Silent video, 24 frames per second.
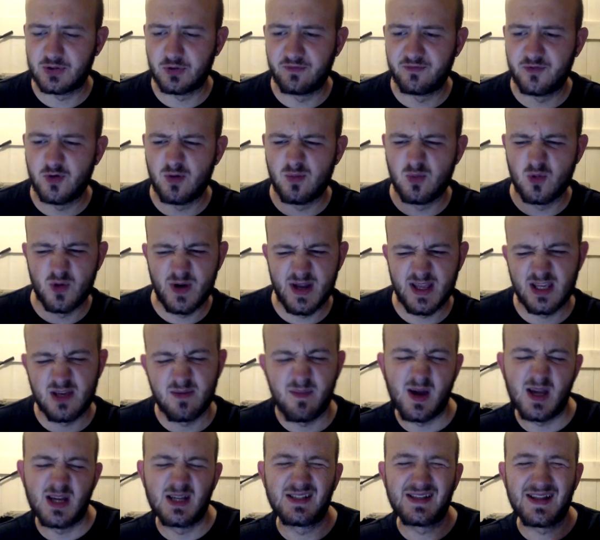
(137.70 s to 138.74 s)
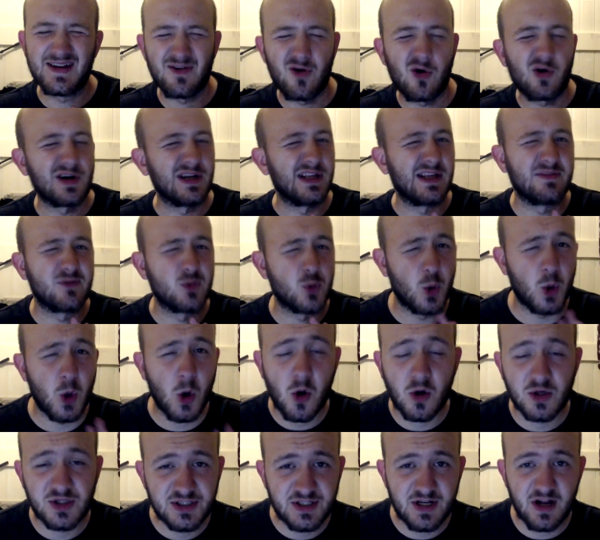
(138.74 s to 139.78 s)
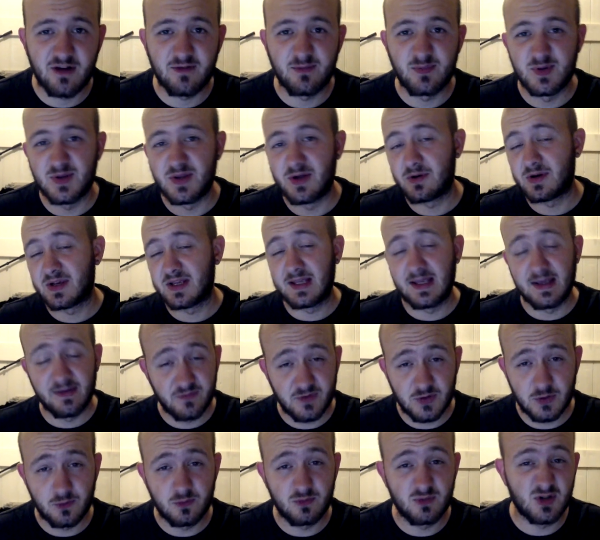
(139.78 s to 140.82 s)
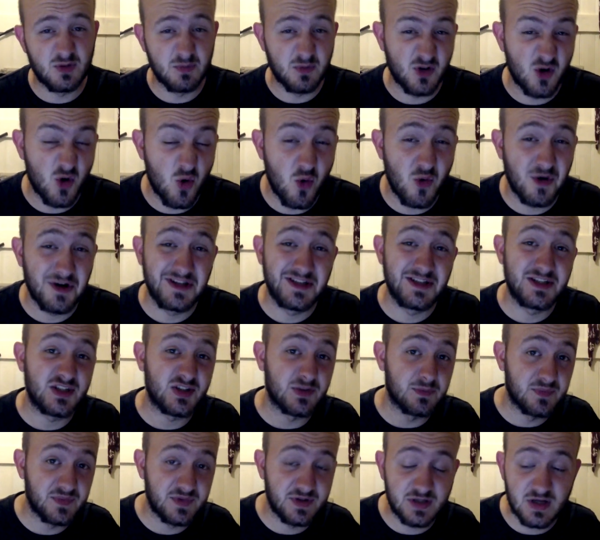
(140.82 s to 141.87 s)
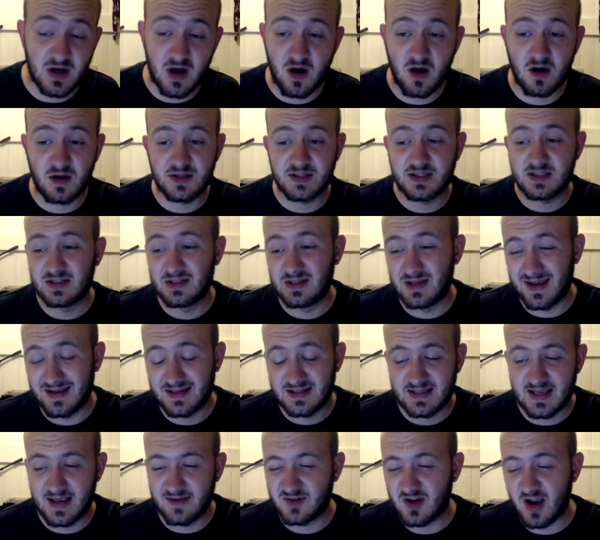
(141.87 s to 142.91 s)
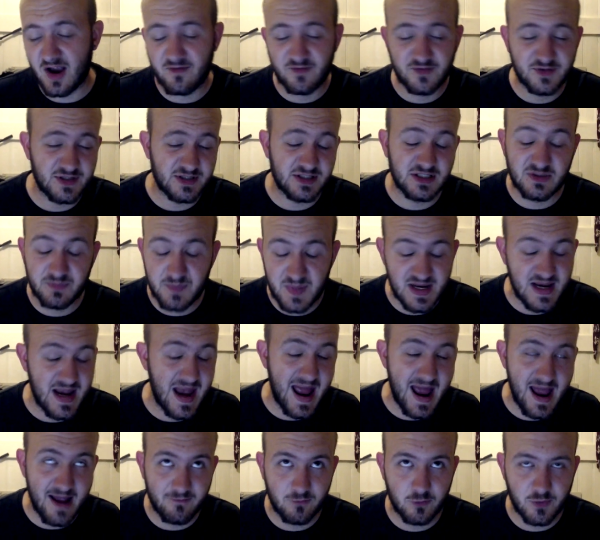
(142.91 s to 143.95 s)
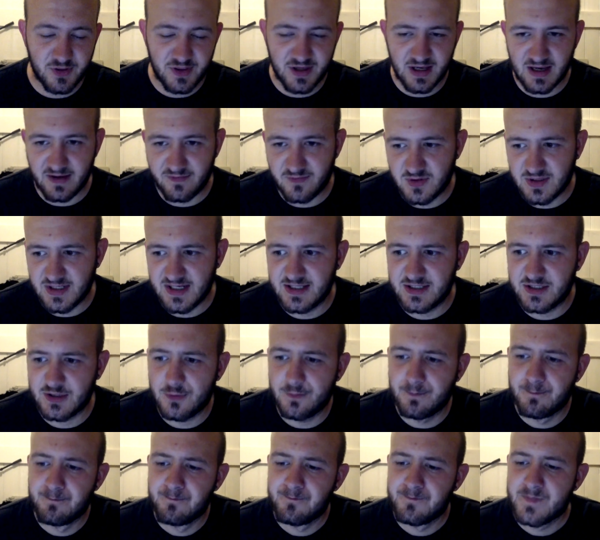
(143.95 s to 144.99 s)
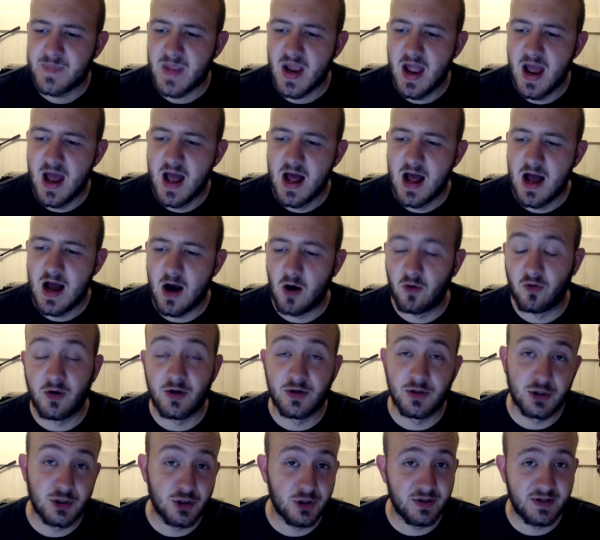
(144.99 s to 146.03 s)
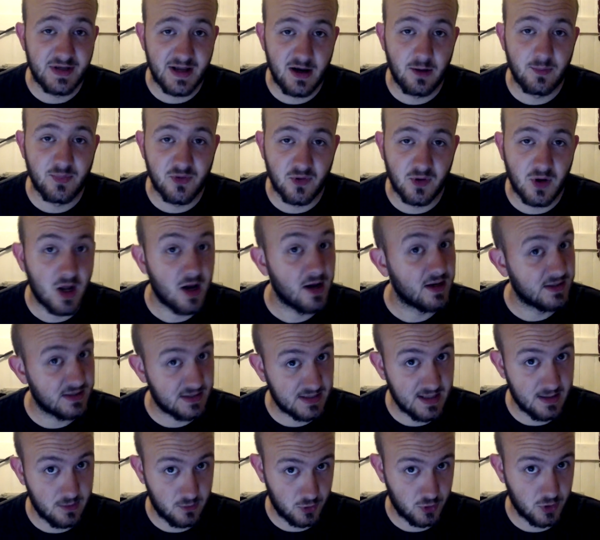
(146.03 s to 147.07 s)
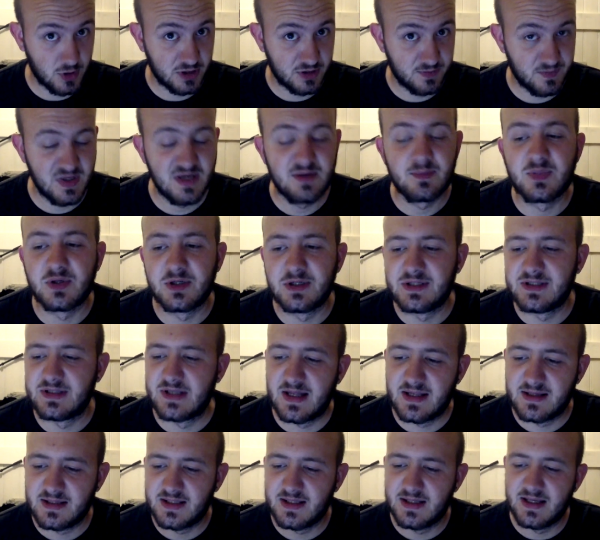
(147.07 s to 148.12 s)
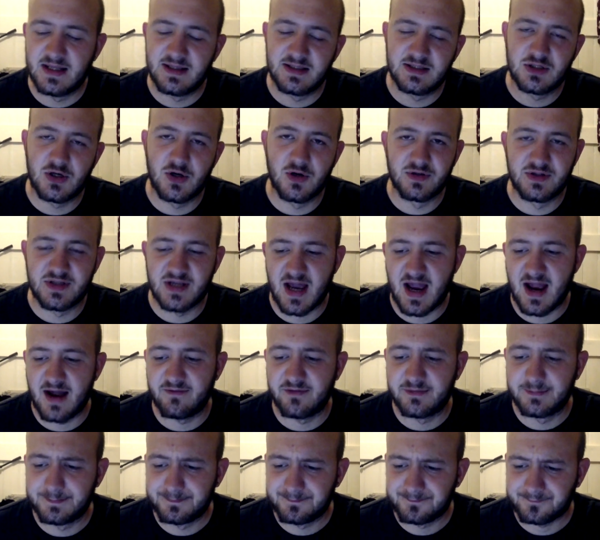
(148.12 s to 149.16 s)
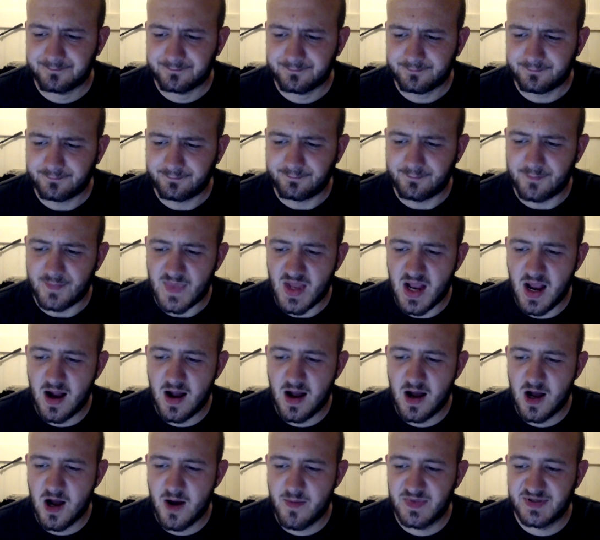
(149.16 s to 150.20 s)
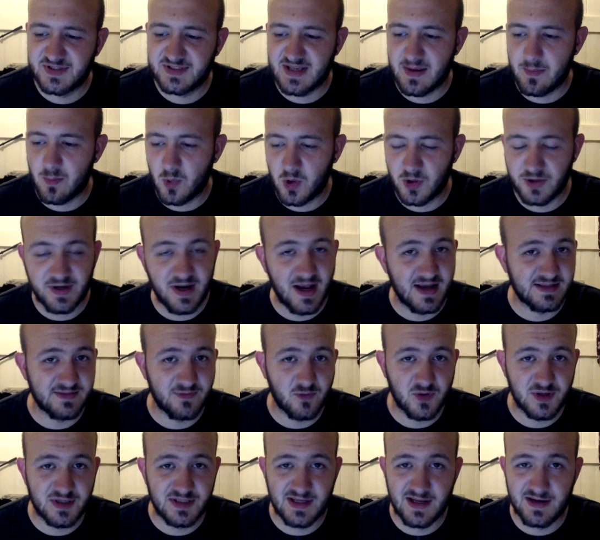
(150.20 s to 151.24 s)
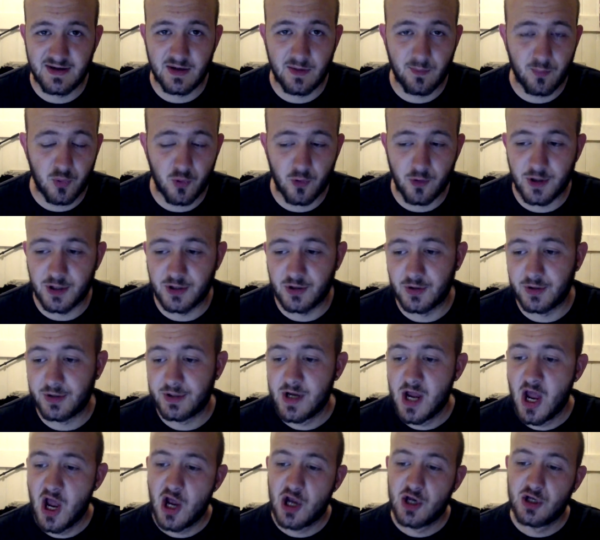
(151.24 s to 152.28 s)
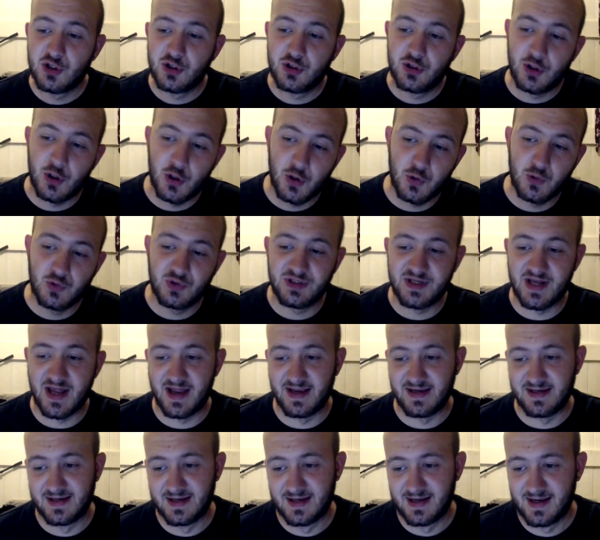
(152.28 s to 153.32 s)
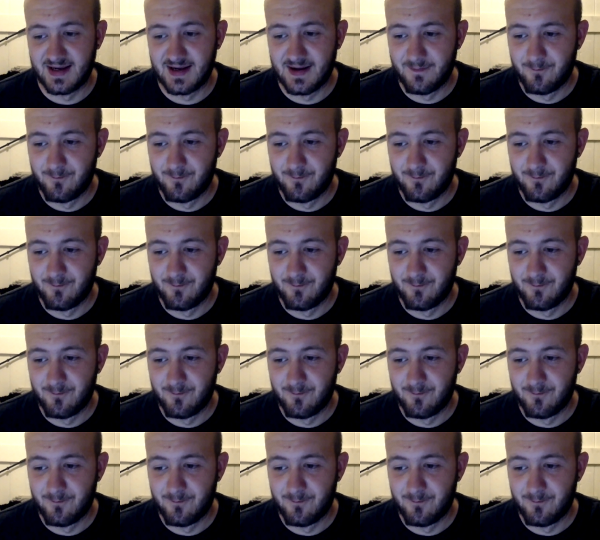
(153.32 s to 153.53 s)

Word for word: sort of normal incubators are not going to give you a lot of stuff, but they'll give you some coins, some darts, and it saves you having to spin everything if you need to. Although you should to help your alliance out, trust me, but it's good to have. The scent one, as I've already said, pretty good. Tuesday,